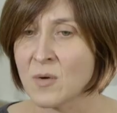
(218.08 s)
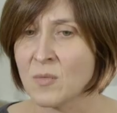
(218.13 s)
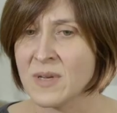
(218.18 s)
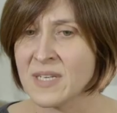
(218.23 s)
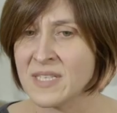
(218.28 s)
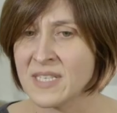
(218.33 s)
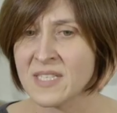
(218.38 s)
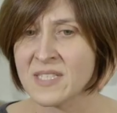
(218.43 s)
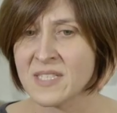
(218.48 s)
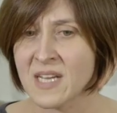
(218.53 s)

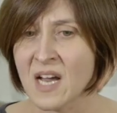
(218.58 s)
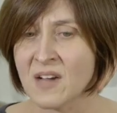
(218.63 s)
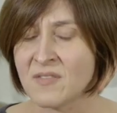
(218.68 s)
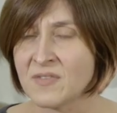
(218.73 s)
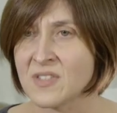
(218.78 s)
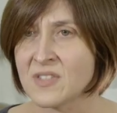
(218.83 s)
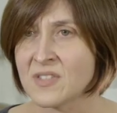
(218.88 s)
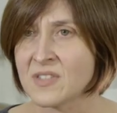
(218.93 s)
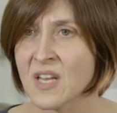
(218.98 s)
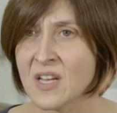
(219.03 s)
We did
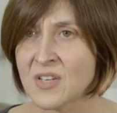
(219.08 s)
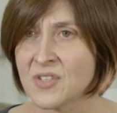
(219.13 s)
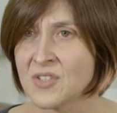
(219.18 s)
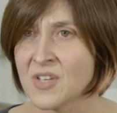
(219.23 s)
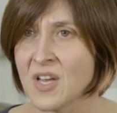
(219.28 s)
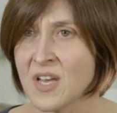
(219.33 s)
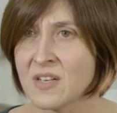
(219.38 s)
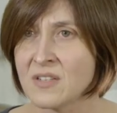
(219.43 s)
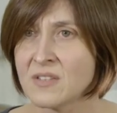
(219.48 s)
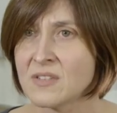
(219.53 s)
have
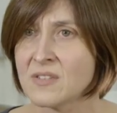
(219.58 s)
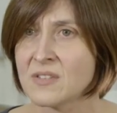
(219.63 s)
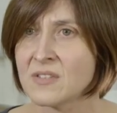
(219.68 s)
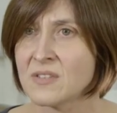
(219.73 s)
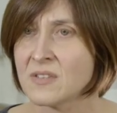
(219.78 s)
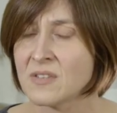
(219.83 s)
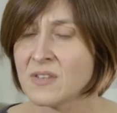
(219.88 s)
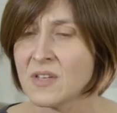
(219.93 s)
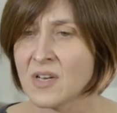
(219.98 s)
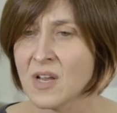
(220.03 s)

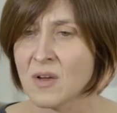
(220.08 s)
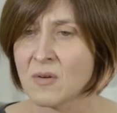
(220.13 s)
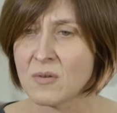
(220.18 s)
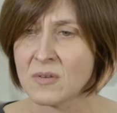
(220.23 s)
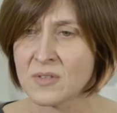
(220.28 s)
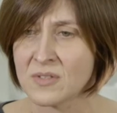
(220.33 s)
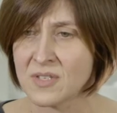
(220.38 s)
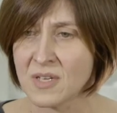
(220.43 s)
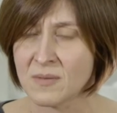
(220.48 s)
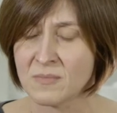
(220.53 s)
discussions, you
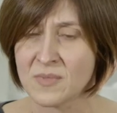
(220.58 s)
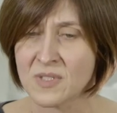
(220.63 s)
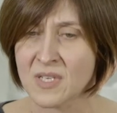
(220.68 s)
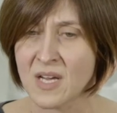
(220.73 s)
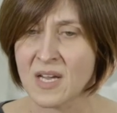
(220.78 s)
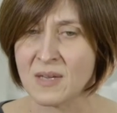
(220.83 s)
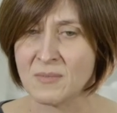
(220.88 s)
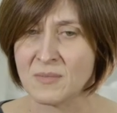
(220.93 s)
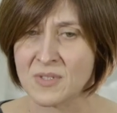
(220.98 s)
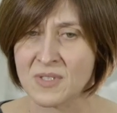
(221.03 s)
know,
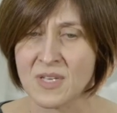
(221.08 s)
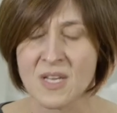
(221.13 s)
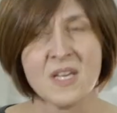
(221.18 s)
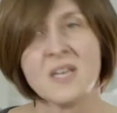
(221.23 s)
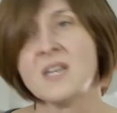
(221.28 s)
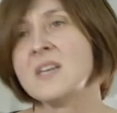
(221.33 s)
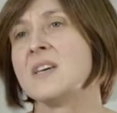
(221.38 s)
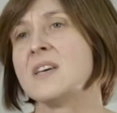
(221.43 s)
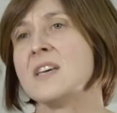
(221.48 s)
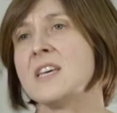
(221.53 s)
sometimes
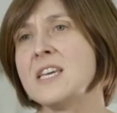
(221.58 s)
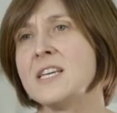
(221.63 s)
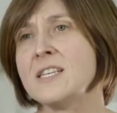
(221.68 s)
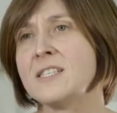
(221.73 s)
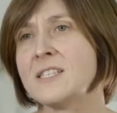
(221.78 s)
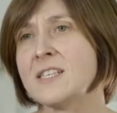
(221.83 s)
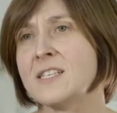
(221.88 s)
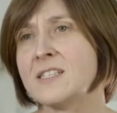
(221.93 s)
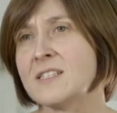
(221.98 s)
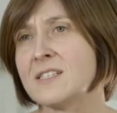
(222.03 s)

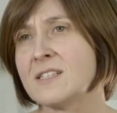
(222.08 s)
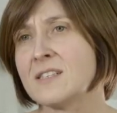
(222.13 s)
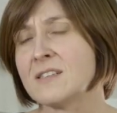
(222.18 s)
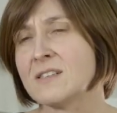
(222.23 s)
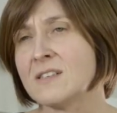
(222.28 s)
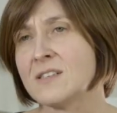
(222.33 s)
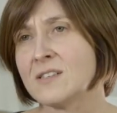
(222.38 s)
heated